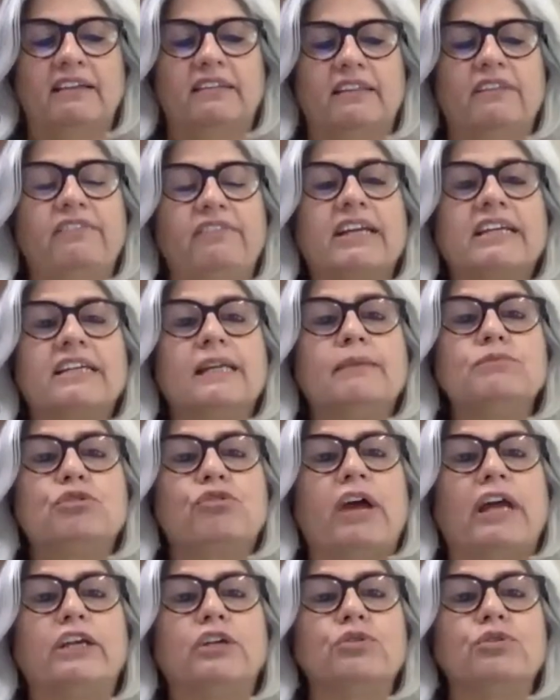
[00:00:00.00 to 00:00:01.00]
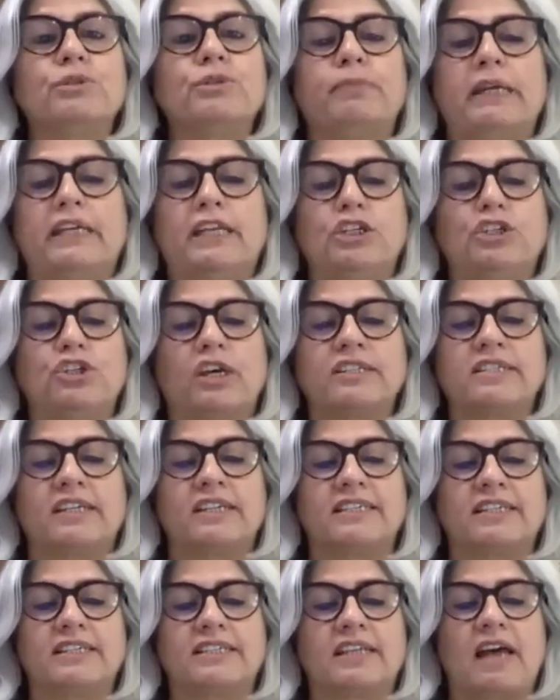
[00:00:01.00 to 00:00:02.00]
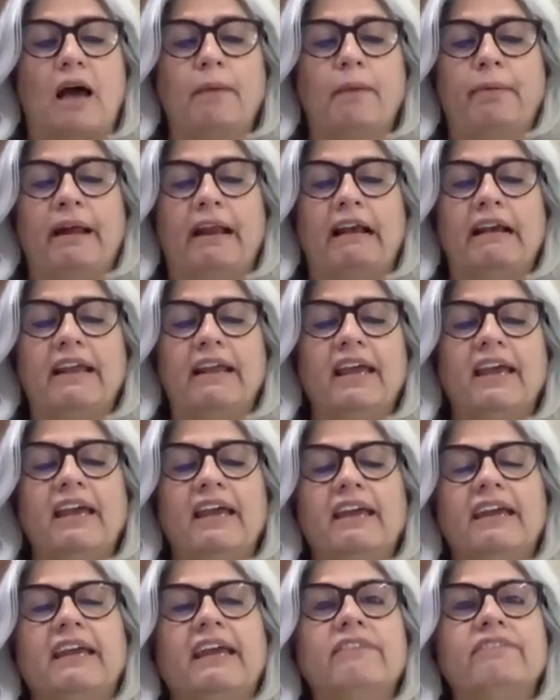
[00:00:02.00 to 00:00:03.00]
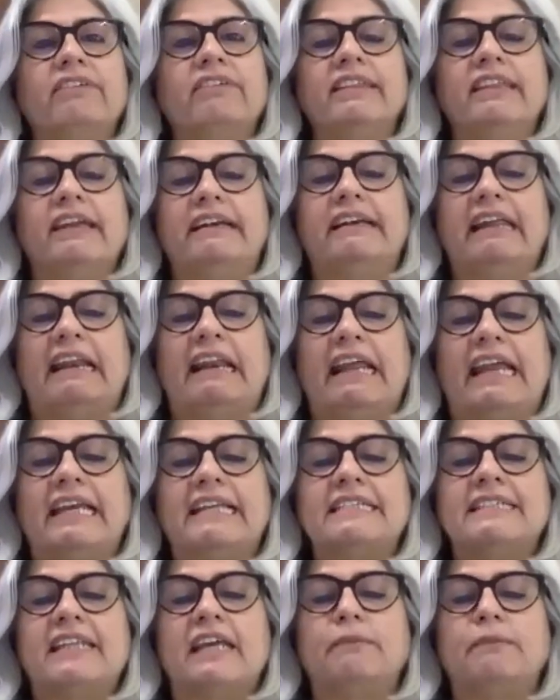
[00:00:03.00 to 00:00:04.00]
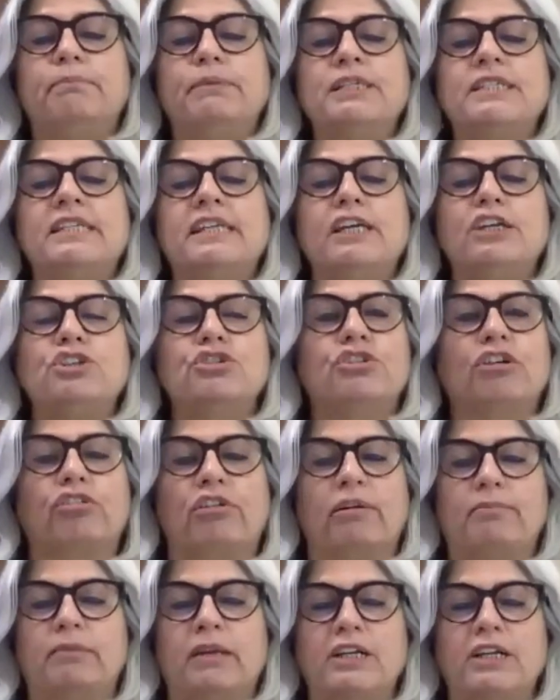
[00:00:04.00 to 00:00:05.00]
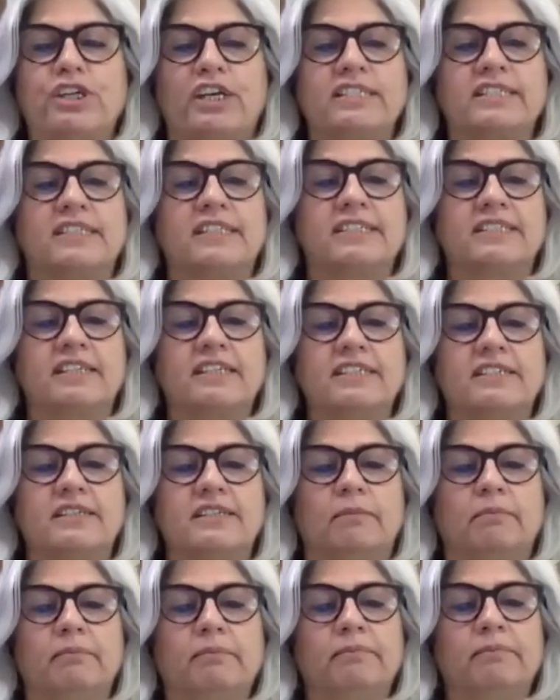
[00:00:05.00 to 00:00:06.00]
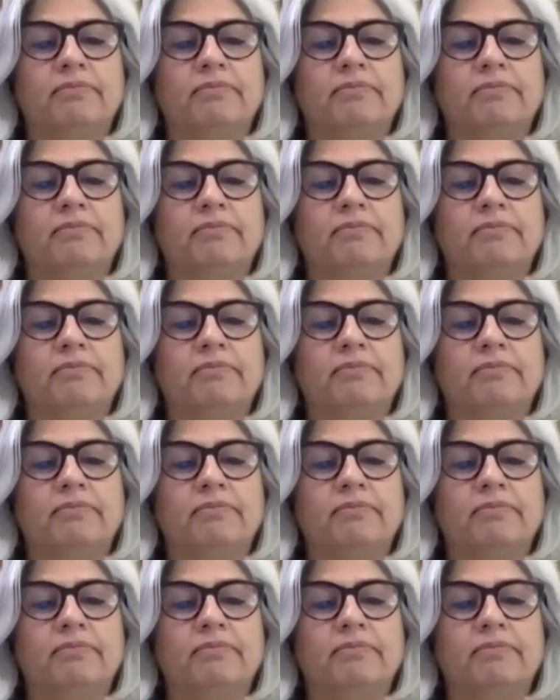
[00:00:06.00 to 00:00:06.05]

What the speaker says: The victim's right to speedy justice is upheld, given the delays that besiege the criminal justice system.